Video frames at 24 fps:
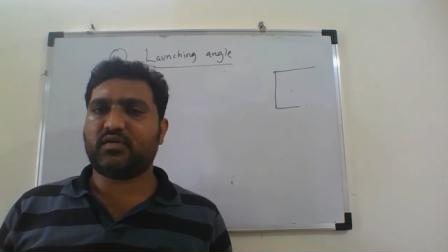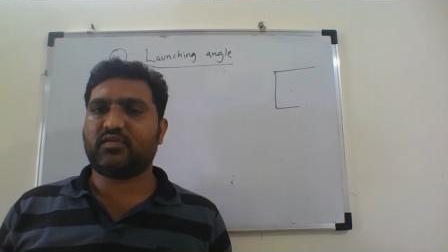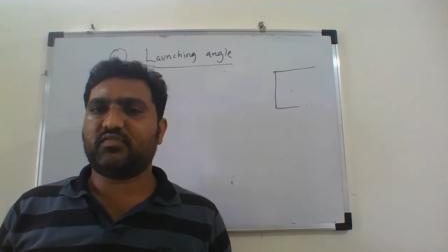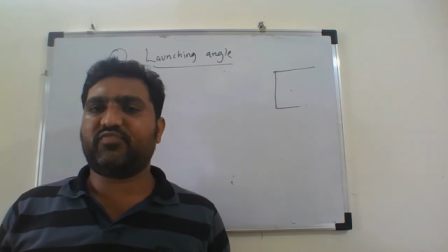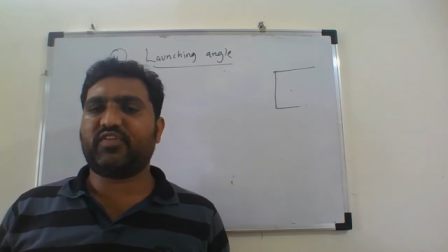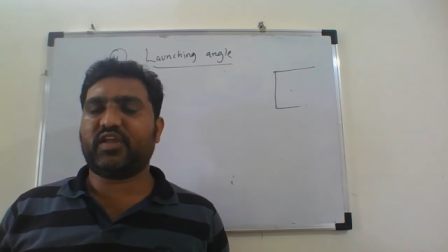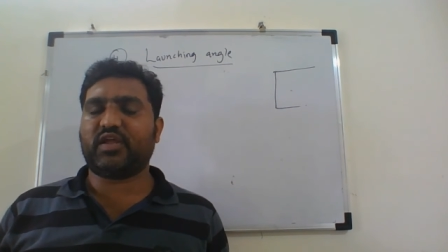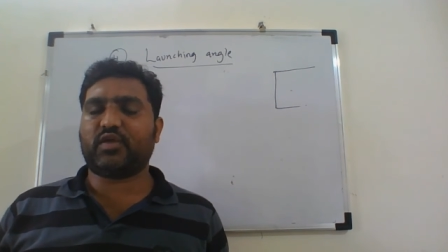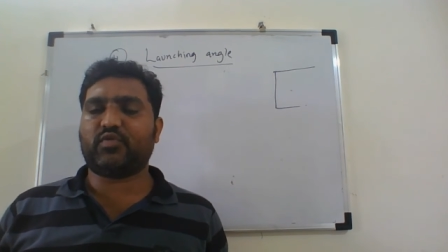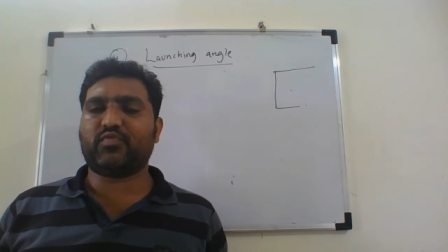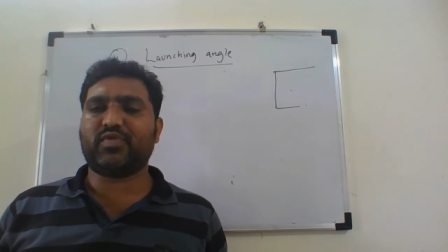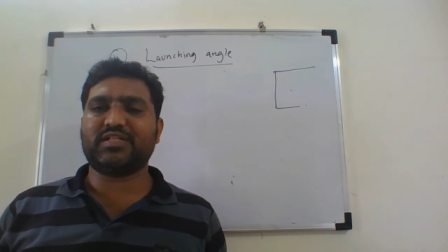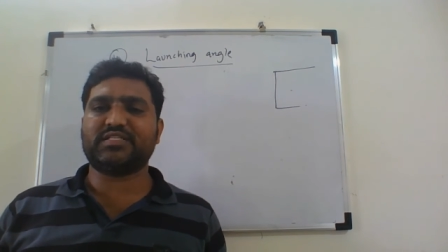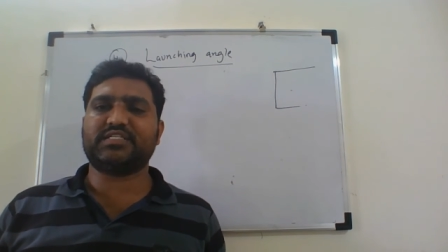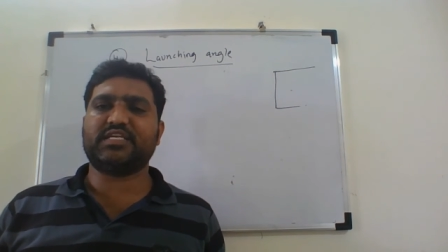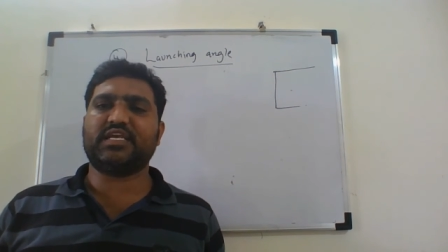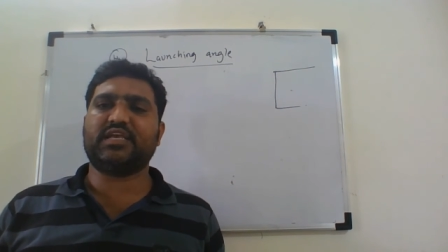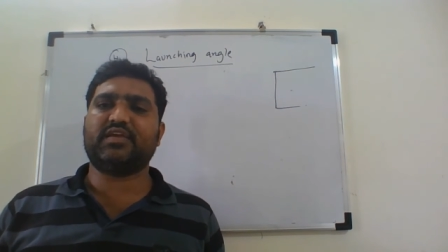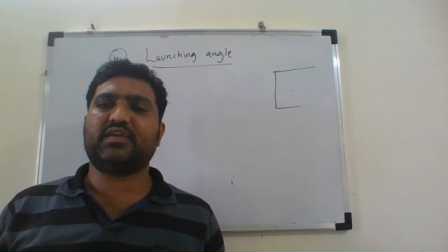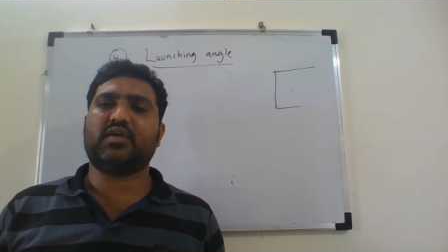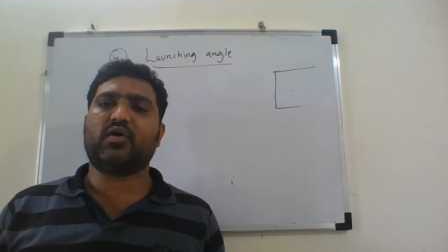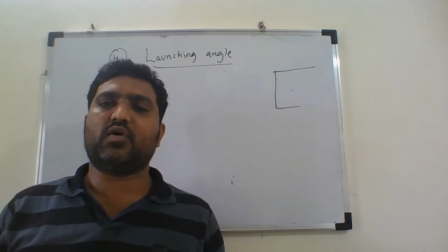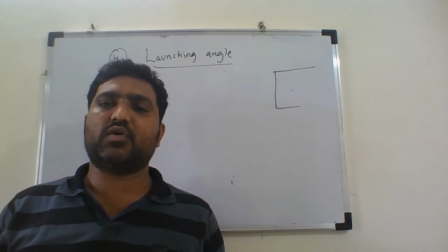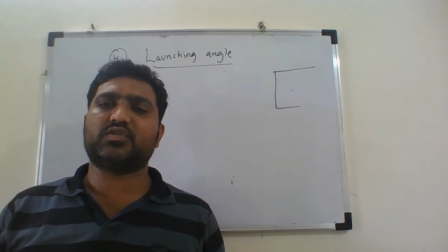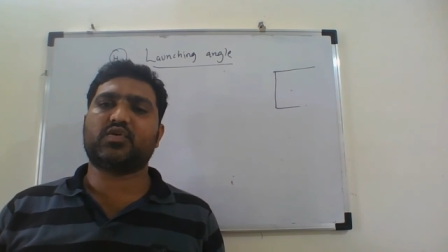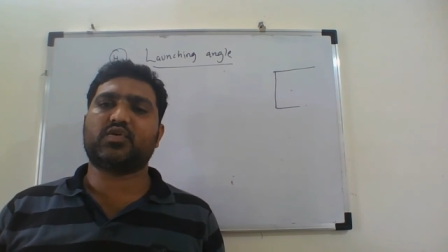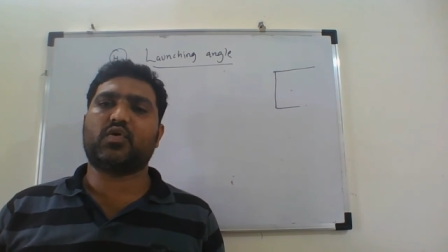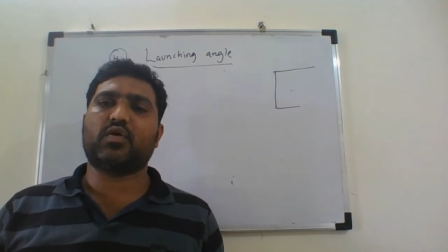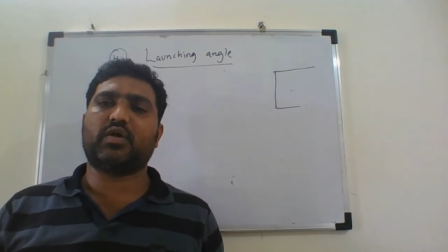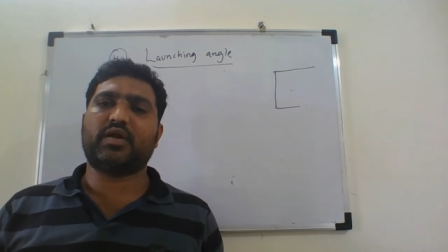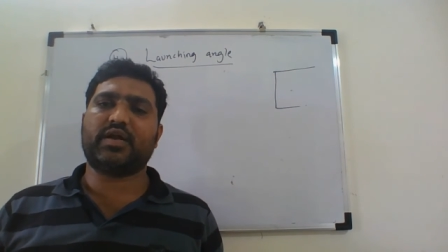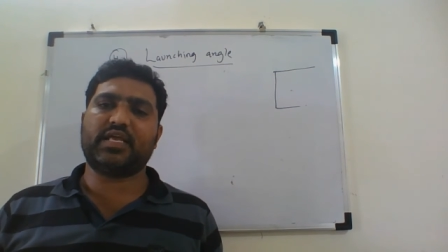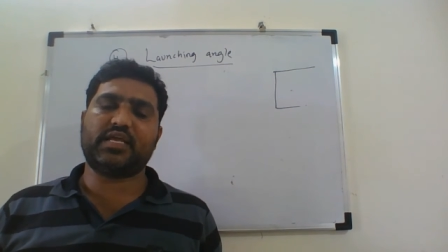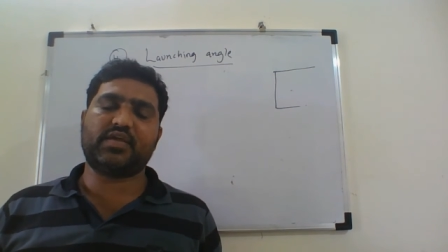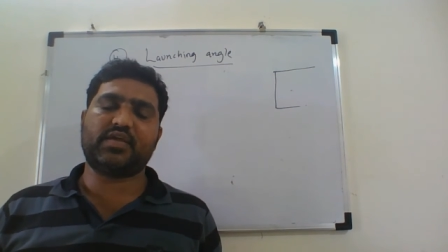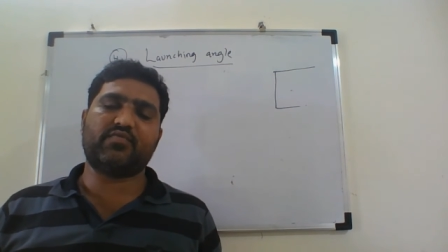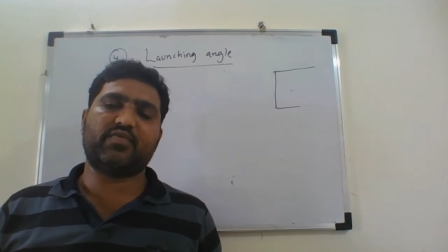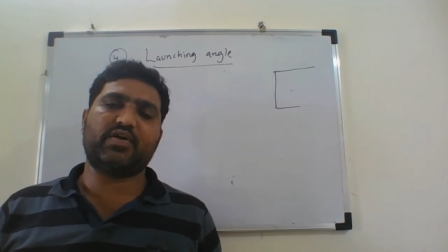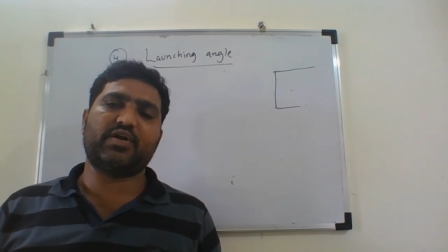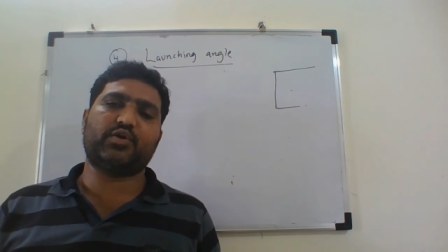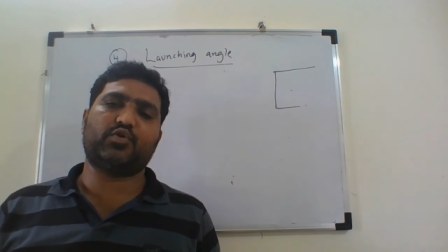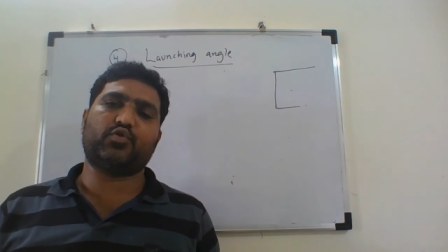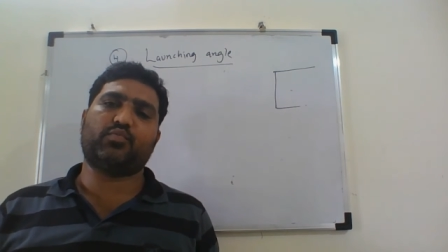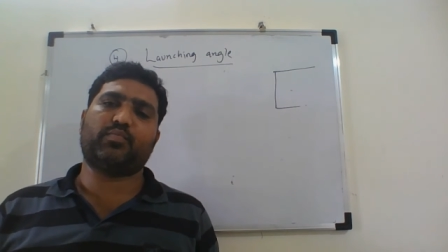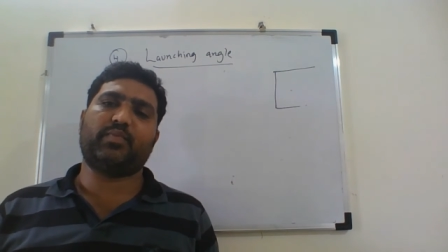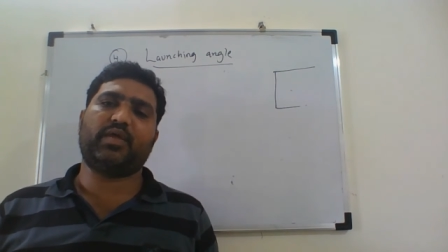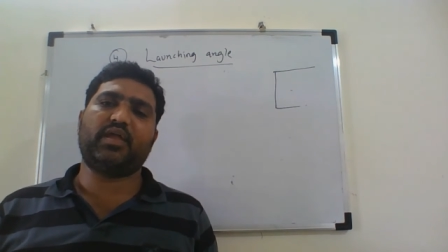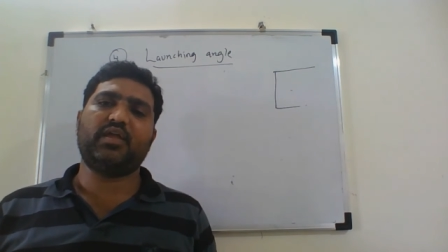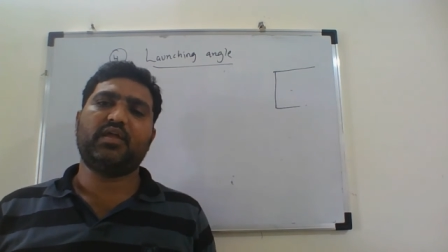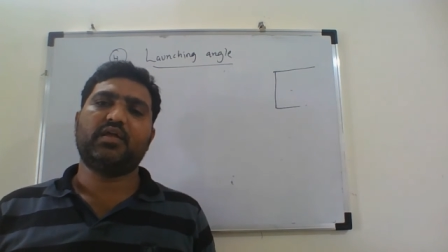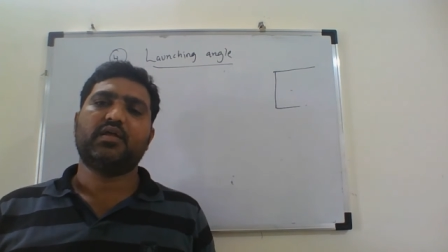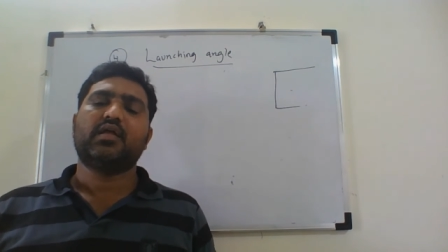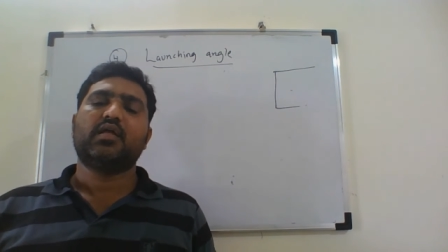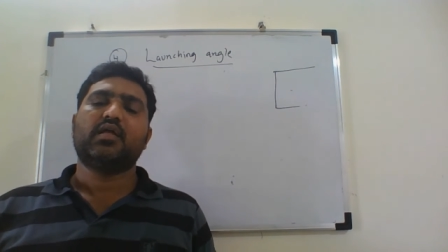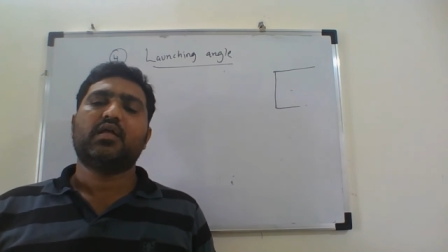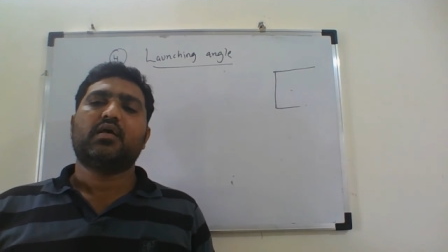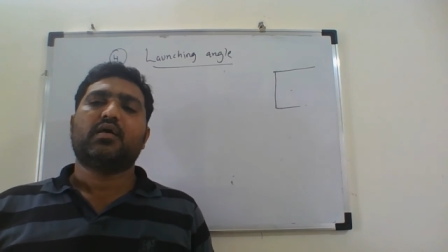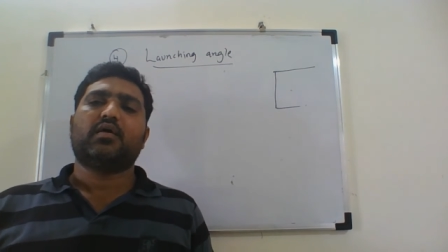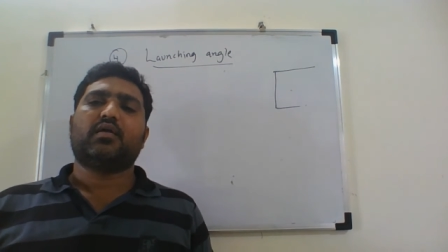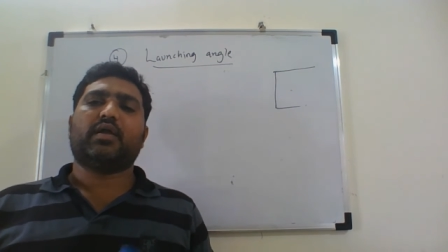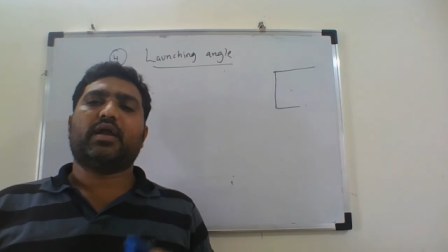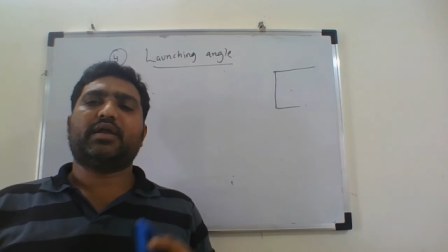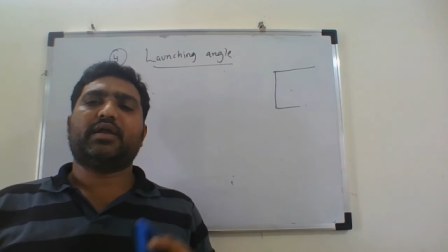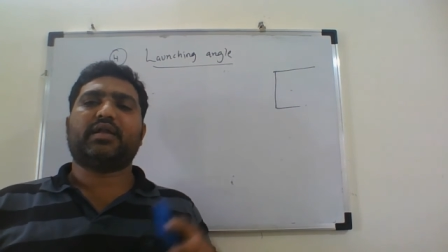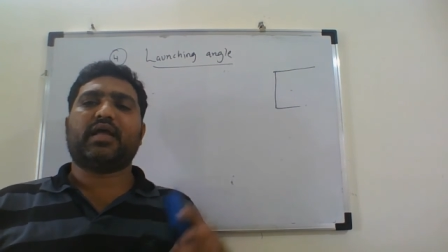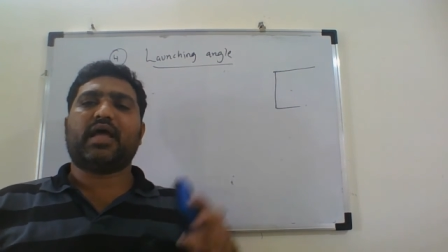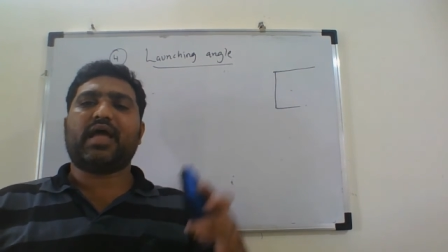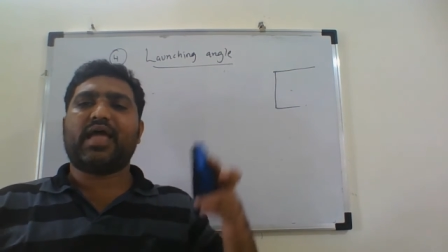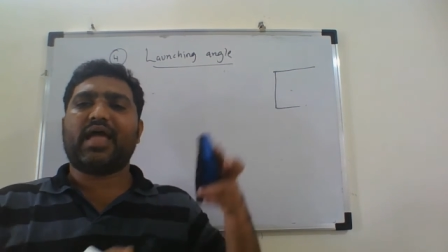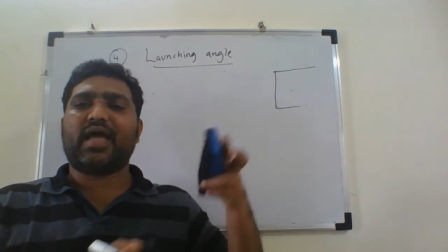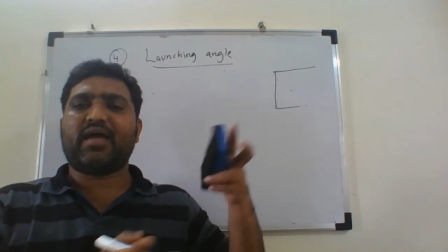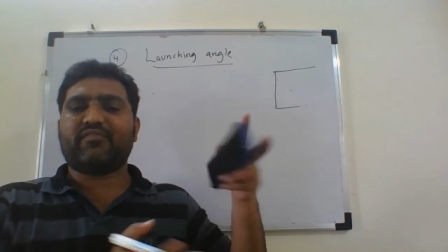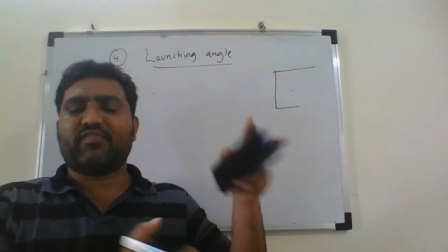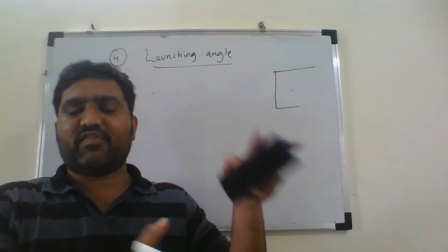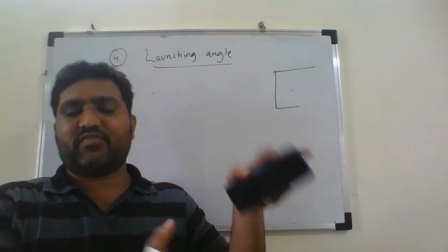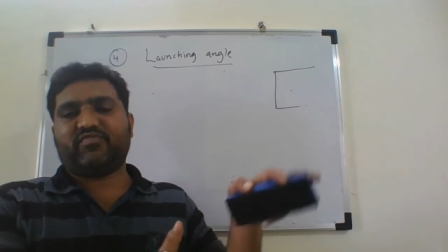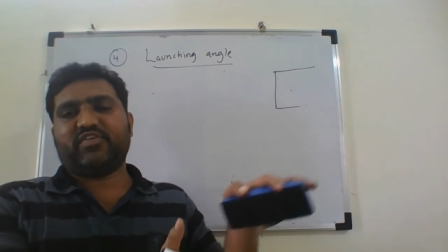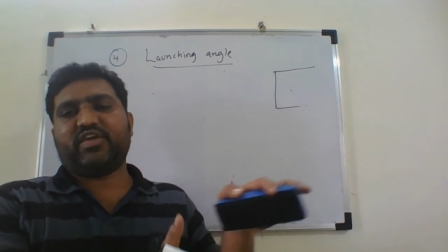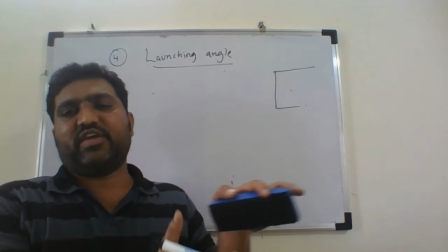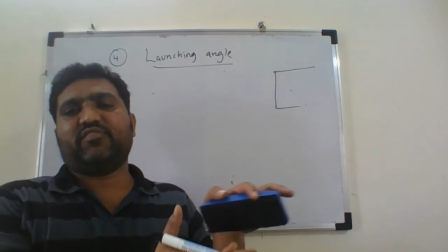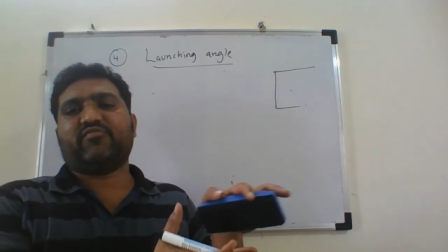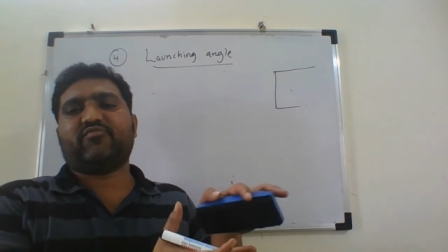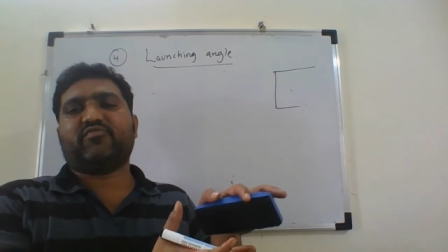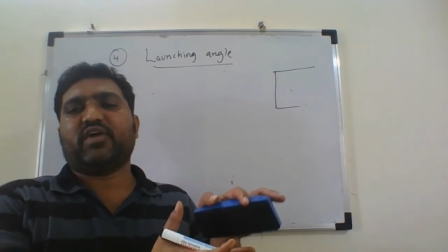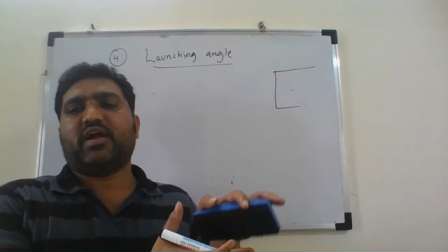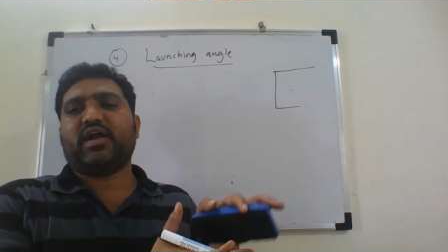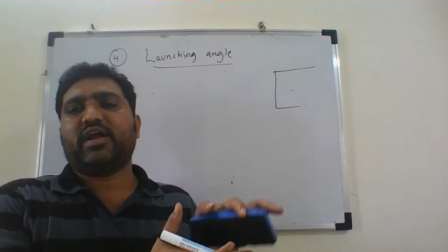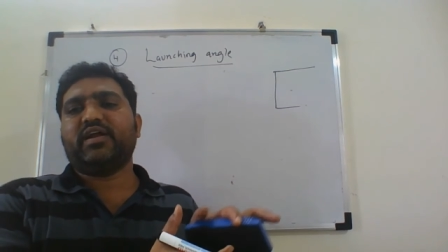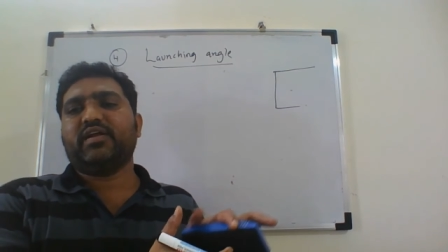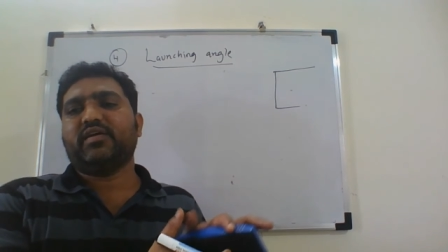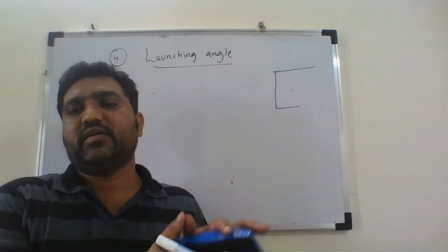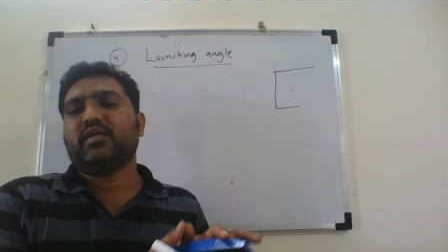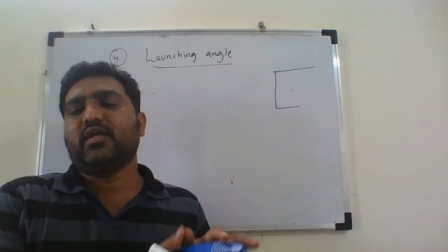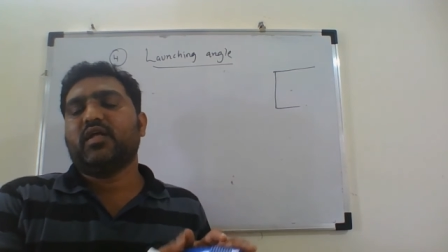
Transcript: frequency was already given to me, right? I have a waveguide.